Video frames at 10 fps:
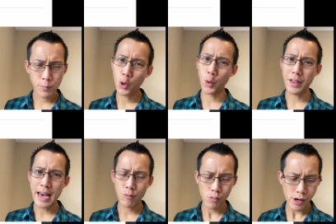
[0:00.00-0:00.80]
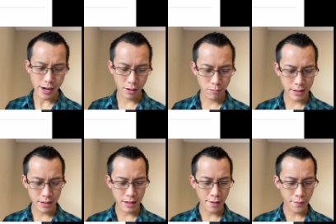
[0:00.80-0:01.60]
could that work?
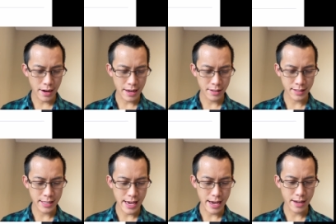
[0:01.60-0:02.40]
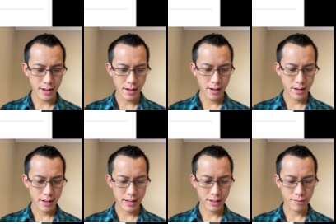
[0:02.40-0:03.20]
Well, if I said,
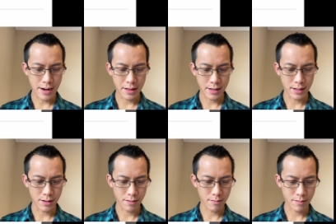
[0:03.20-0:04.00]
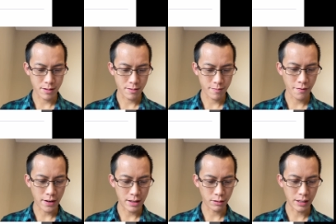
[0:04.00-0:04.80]
uh, let's write this in a, a
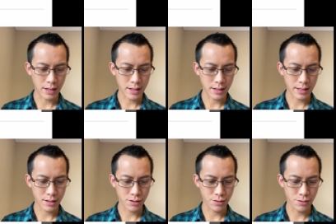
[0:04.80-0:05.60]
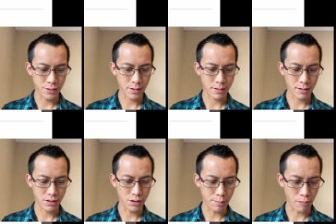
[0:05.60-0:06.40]
funny looking color, let's choose, let's
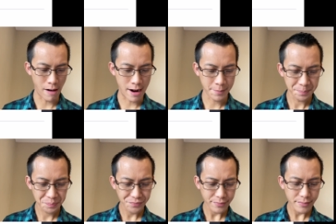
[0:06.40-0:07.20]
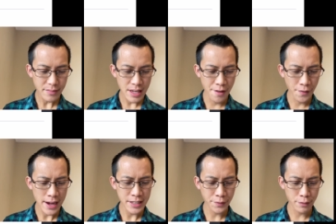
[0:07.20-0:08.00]
choose brown, if
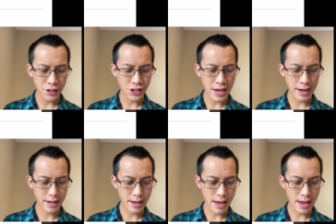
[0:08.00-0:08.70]
I differentiate